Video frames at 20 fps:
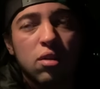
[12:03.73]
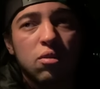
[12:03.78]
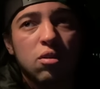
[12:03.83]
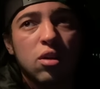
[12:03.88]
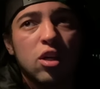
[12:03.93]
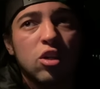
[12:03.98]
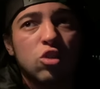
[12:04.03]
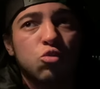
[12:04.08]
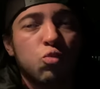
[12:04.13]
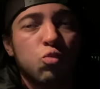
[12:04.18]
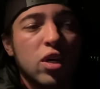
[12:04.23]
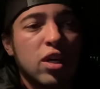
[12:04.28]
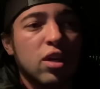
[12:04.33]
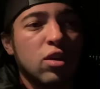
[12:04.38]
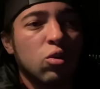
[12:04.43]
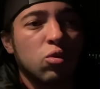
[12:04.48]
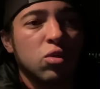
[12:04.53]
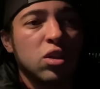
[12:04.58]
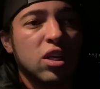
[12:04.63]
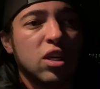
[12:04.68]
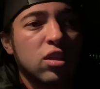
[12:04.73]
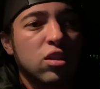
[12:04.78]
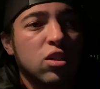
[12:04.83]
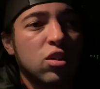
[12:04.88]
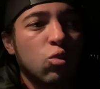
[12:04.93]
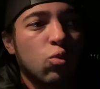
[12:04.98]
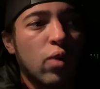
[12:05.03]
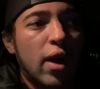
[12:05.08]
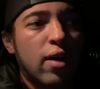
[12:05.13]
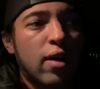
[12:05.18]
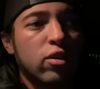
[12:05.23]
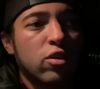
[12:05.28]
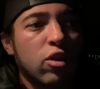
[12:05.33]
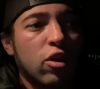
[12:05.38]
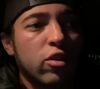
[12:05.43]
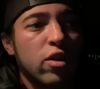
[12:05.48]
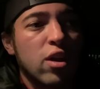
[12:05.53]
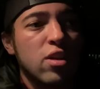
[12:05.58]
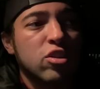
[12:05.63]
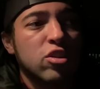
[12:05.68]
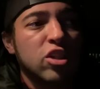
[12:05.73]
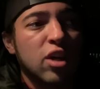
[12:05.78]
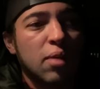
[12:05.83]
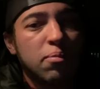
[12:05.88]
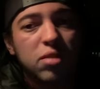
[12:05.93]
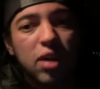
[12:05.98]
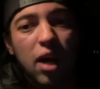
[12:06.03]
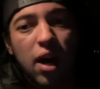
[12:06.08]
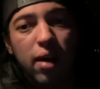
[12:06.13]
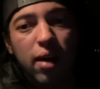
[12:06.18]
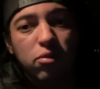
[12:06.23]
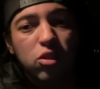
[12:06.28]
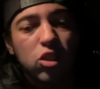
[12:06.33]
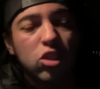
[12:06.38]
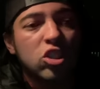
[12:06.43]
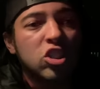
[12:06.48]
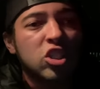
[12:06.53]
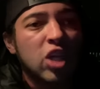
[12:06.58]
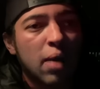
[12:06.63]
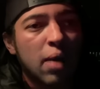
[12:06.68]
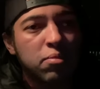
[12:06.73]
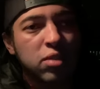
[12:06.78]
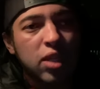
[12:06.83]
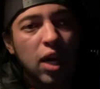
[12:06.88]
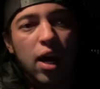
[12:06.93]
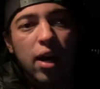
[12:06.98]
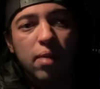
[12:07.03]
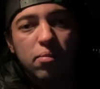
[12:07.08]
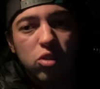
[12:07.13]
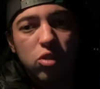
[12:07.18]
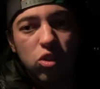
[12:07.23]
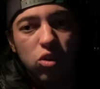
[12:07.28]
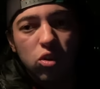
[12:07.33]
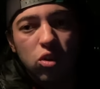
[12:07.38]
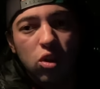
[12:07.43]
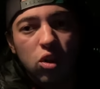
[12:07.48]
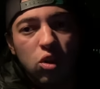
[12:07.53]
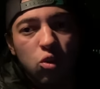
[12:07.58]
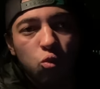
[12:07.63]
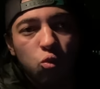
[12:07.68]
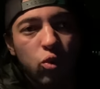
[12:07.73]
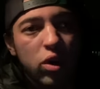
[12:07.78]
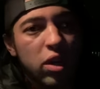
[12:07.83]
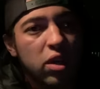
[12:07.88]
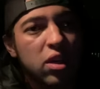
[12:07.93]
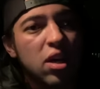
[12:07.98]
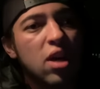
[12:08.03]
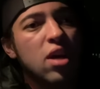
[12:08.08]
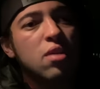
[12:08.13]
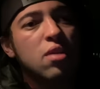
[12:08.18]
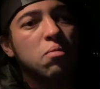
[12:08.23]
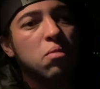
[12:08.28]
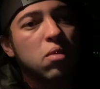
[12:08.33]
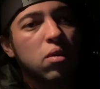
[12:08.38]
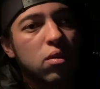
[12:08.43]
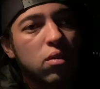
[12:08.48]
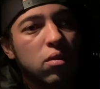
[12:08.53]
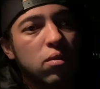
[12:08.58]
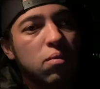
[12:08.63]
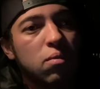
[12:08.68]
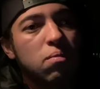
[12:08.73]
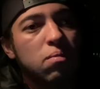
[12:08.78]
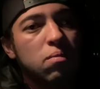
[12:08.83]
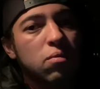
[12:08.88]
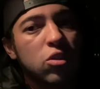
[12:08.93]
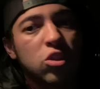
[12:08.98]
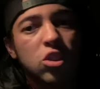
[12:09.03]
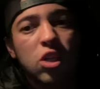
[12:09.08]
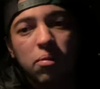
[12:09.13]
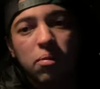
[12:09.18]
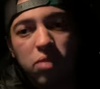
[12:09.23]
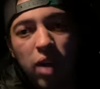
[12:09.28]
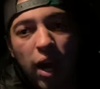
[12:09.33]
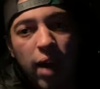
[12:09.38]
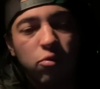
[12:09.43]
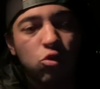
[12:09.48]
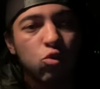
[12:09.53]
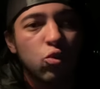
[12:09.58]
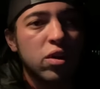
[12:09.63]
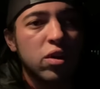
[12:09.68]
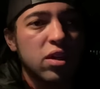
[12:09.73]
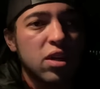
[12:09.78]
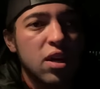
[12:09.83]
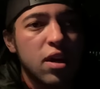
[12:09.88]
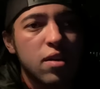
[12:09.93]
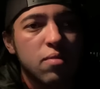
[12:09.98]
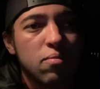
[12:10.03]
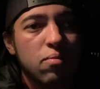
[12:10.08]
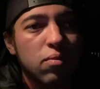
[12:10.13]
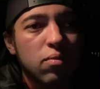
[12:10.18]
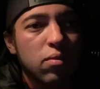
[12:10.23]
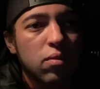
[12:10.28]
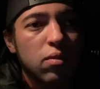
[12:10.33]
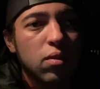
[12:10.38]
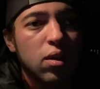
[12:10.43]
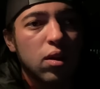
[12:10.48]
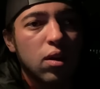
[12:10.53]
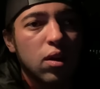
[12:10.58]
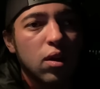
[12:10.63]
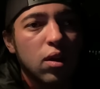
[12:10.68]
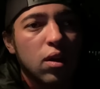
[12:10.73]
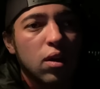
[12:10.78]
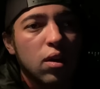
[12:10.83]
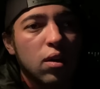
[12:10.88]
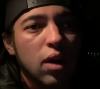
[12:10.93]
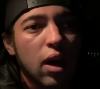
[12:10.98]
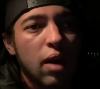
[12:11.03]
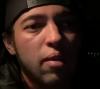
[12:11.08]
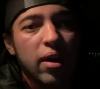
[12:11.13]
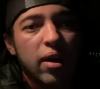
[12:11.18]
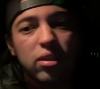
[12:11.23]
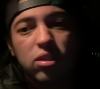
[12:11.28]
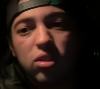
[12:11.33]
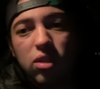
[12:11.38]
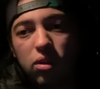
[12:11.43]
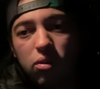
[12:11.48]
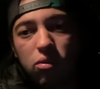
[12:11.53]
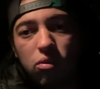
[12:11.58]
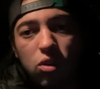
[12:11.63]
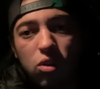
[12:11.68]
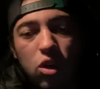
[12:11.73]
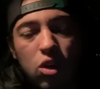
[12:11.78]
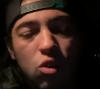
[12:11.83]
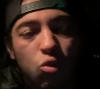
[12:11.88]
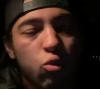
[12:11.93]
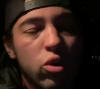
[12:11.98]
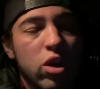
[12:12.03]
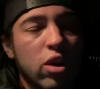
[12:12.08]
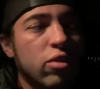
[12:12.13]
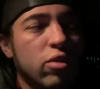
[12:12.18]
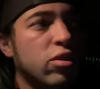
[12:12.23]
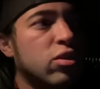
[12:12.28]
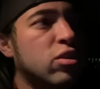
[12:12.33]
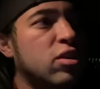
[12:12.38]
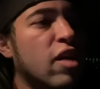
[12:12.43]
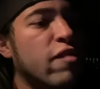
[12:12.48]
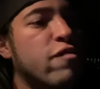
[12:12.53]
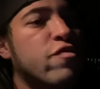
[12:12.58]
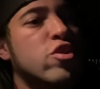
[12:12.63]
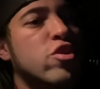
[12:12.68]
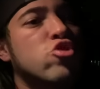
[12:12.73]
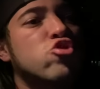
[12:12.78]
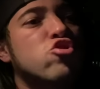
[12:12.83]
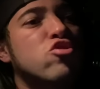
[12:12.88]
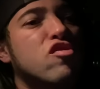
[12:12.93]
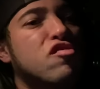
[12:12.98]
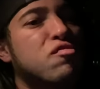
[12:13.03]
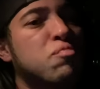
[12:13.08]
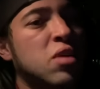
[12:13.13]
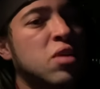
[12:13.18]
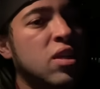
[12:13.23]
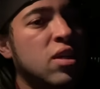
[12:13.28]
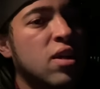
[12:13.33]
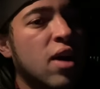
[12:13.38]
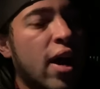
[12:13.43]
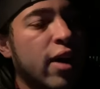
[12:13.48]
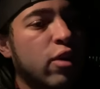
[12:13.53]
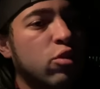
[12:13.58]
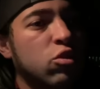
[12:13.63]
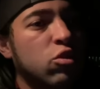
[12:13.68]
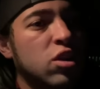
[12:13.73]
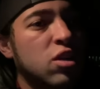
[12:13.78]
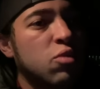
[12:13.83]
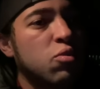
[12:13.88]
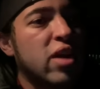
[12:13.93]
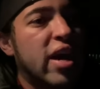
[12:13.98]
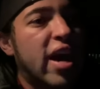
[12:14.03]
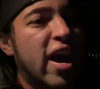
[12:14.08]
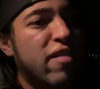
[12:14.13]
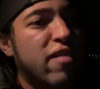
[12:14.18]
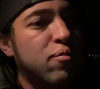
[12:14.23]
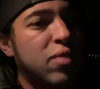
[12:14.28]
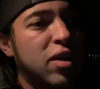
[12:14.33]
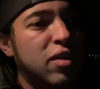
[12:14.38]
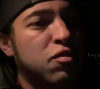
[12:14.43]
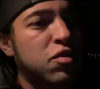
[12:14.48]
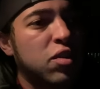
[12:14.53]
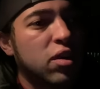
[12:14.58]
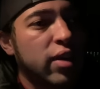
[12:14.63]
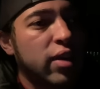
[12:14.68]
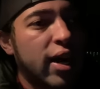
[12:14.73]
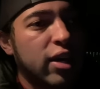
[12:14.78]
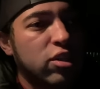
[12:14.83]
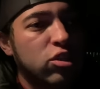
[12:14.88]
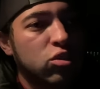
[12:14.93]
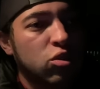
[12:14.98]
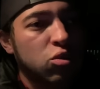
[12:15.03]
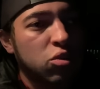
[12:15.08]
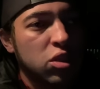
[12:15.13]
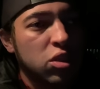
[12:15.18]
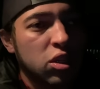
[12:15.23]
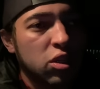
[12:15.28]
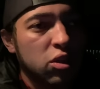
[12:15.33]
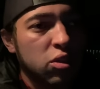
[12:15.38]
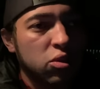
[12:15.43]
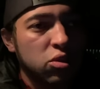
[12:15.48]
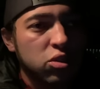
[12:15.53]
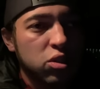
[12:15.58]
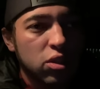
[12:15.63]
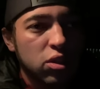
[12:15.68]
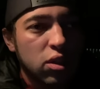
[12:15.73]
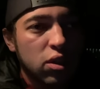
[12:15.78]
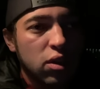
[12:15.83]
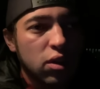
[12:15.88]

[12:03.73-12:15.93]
Is we can only get to the wild card and sometimes win a game. Sometimes win a game. And that's it. We are the definition of mediocrity. We have been for the last 30 years.